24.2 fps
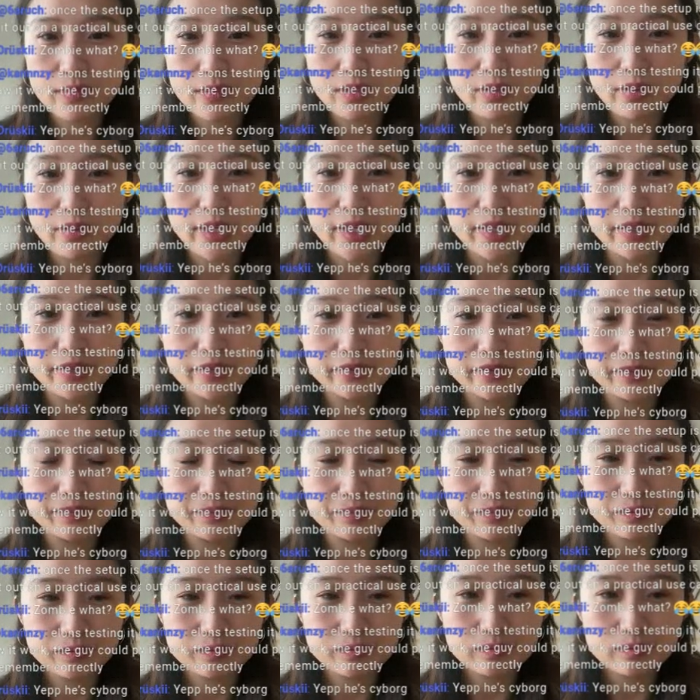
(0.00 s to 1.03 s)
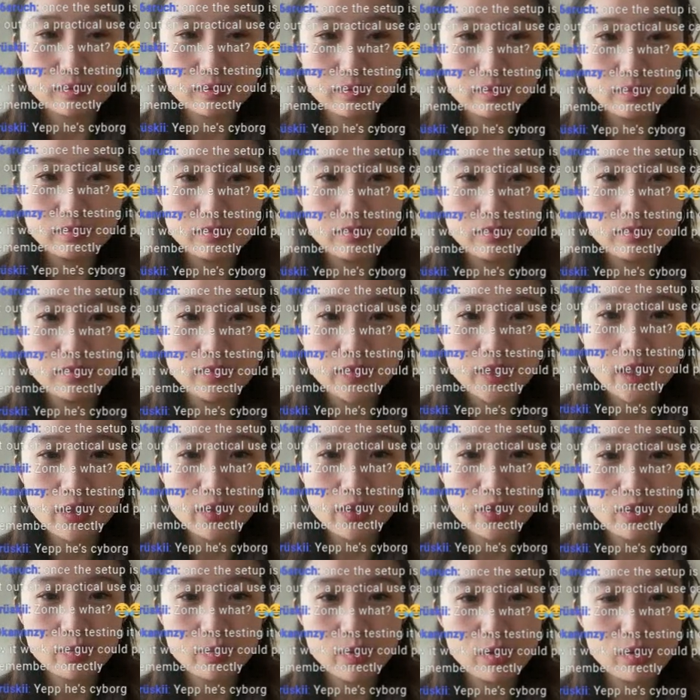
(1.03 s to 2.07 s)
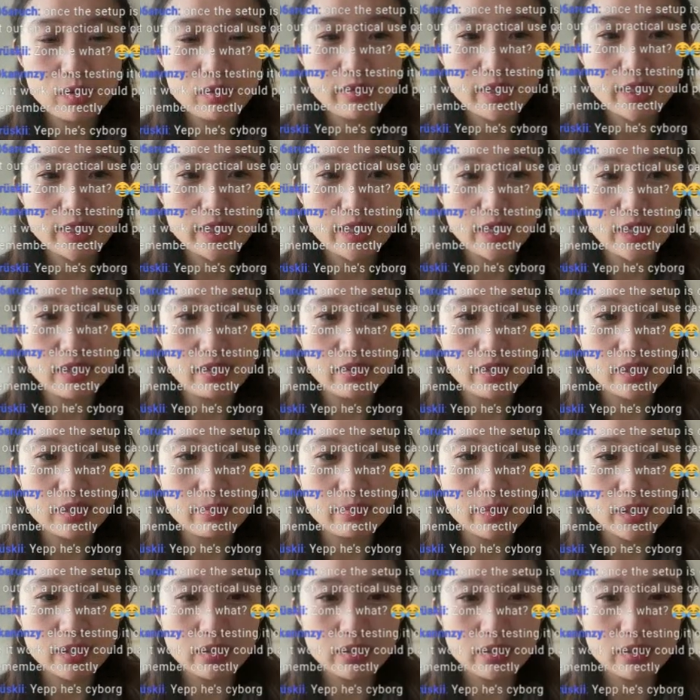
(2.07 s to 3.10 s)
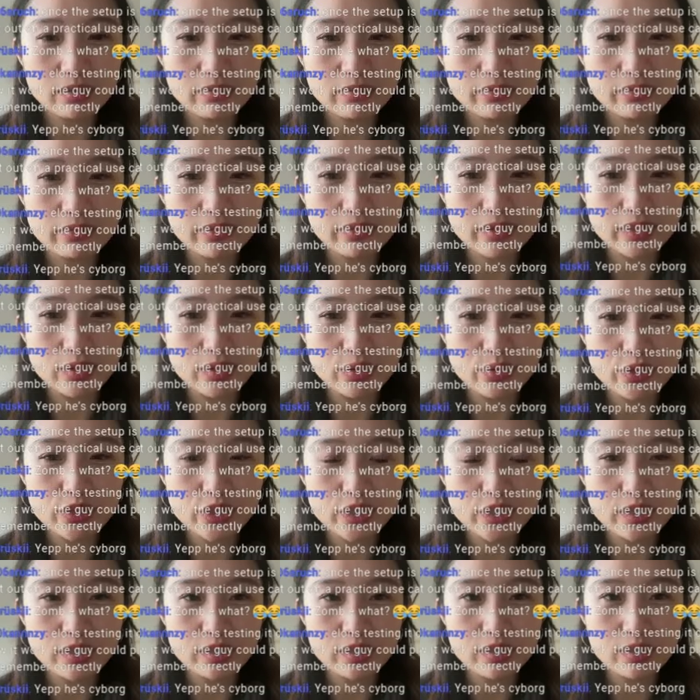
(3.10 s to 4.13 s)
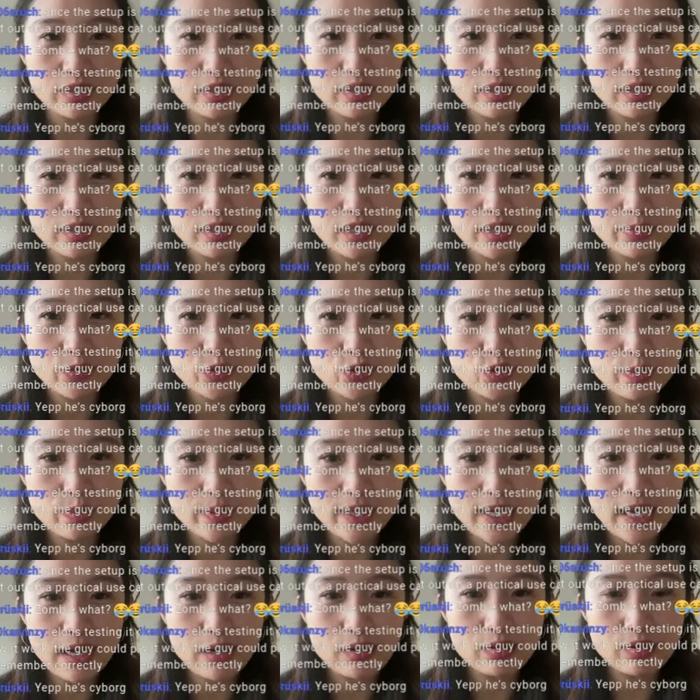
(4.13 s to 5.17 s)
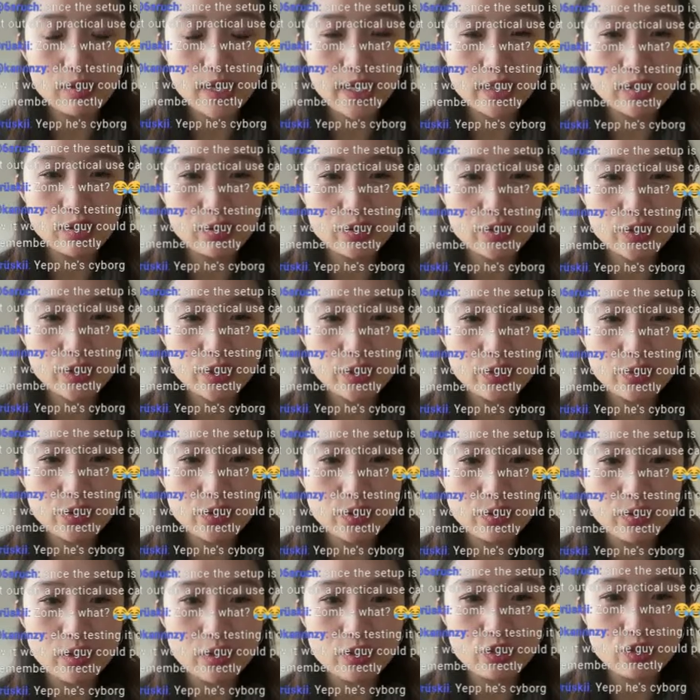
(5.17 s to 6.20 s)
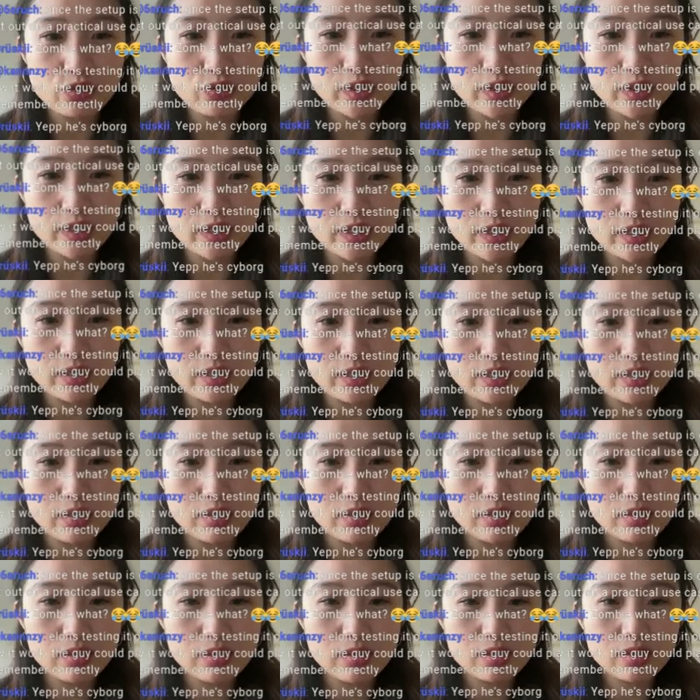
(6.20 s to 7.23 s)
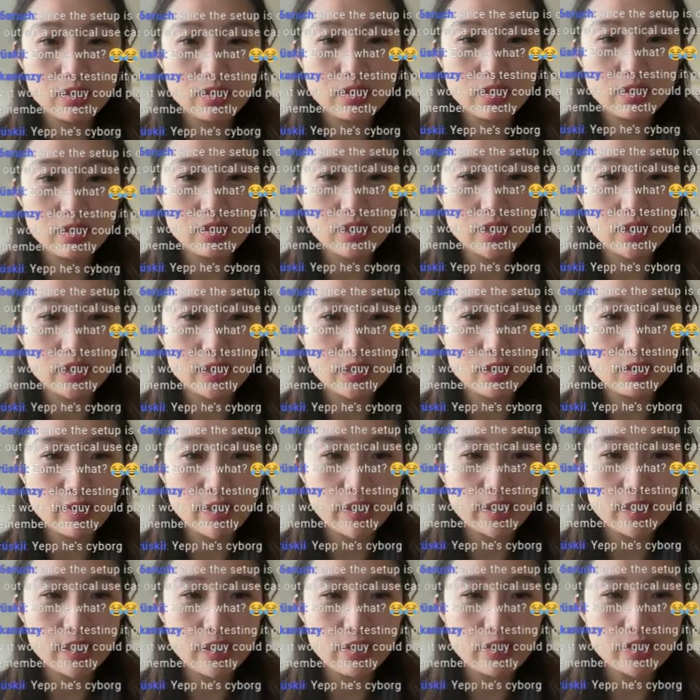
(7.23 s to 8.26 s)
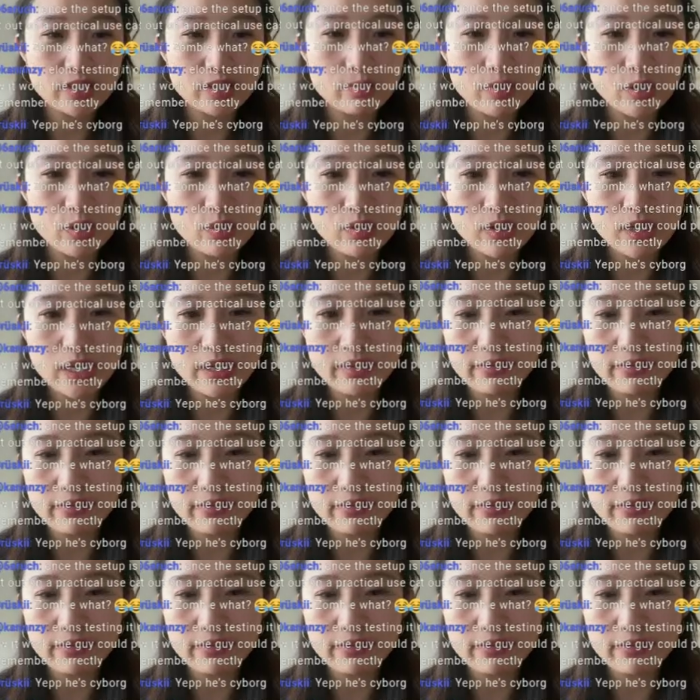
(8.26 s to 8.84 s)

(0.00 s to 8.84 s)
Okay. There's Samoa right there in the middle of the ocean. I'm zooming out. I know it's close to Australia because it's right there. Samoa